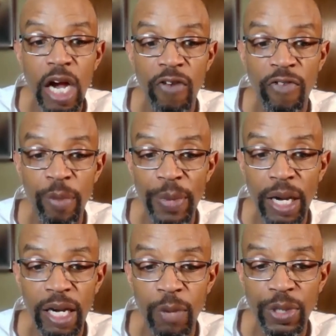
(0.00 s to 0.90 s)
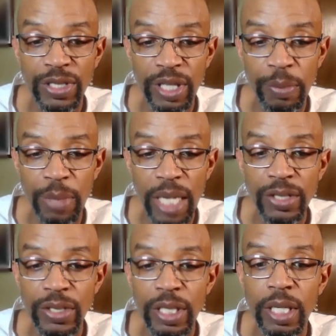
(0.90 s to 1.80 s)
from a Montgomery City
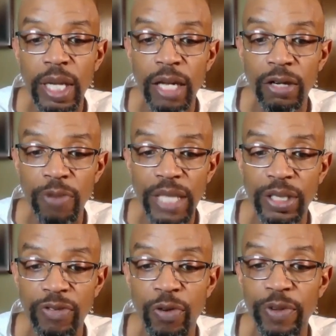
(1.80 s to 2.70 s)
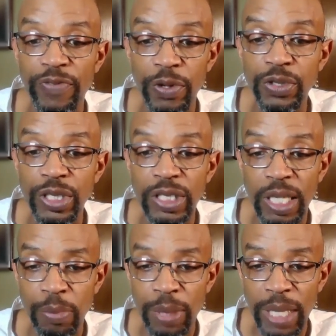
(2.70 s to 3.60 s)
bus and arrested for refusing to
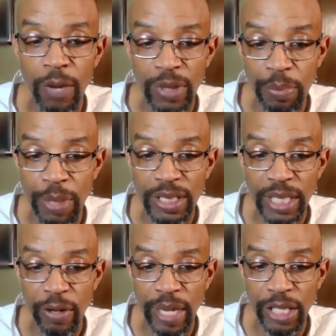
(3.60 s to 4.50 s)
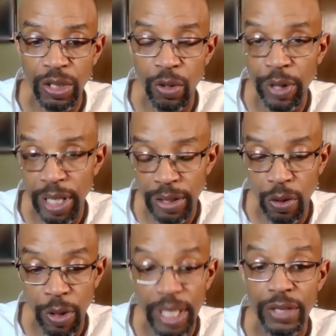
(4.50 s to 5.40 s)
comply with the bus segregation
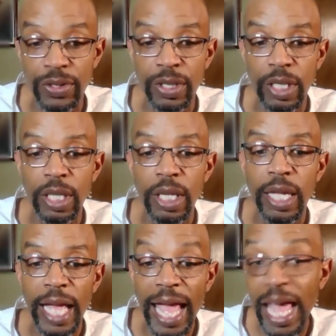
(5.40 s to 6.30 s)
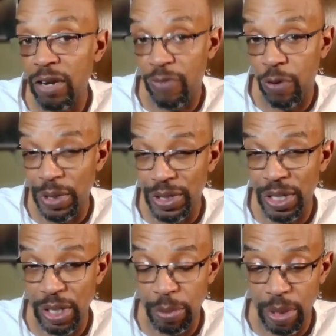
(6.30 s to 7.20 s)
ordinance and for
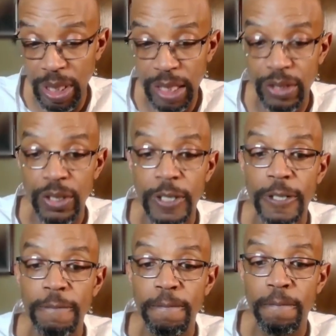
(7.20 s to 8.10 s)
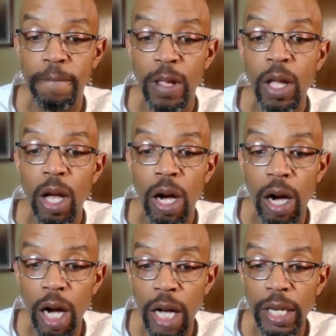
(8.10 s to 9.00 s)
resisting the police.
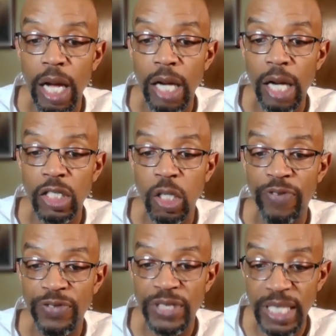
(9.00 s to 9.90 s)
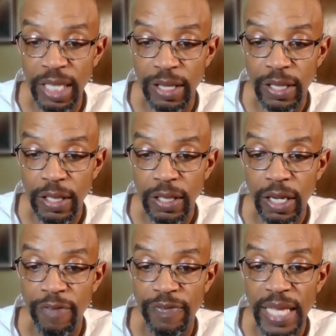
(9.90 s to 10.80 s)
On October 15th
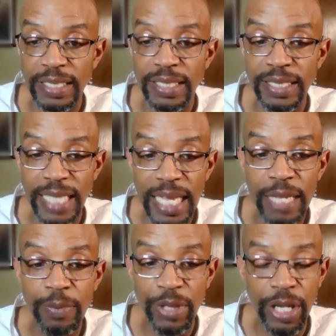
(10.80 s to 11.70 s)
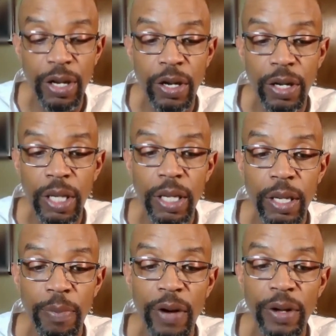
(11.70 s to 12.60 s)
of that same year,
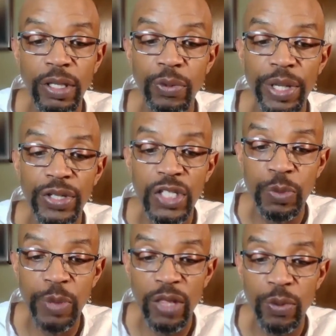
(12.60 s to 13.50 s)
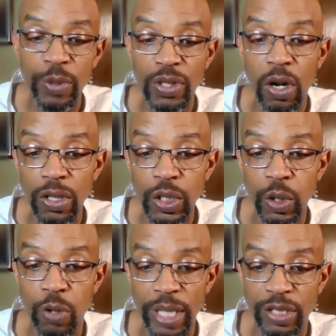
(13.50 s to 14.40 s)
Mary Louise Smith was also
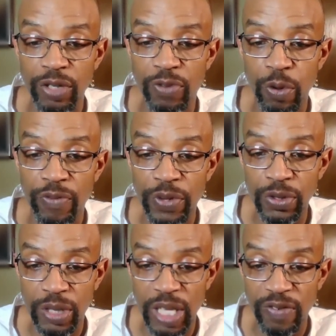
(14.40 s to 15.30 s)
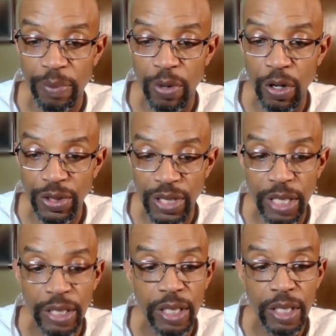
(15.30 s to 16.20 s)
arrested for refusal to give up her
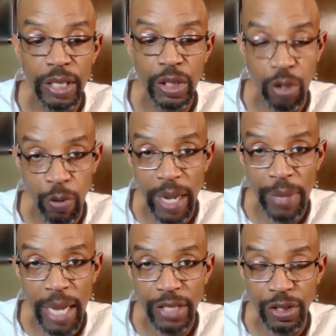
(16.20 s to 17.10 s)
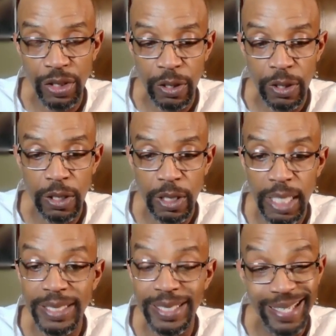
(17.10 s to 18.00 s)
seat to a white passenger.
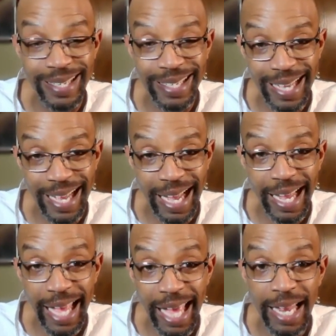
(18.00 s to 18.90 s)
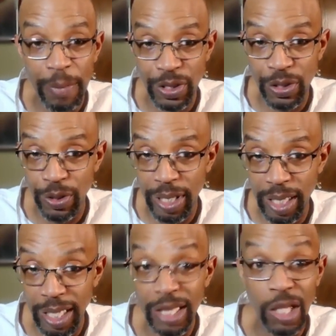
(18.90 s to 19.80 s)
Incidentally, I had an opportunity,
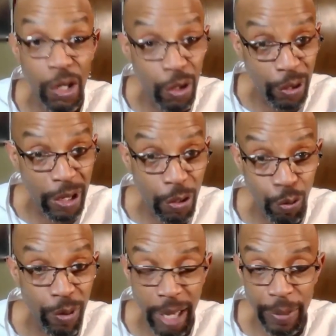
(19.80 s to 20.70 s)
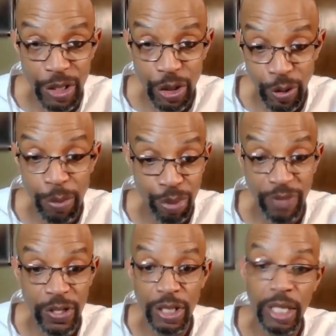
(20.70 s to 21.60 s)
the extreme
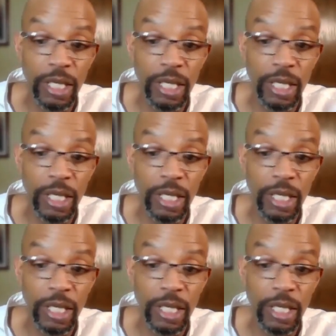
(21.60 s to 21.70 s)
privilege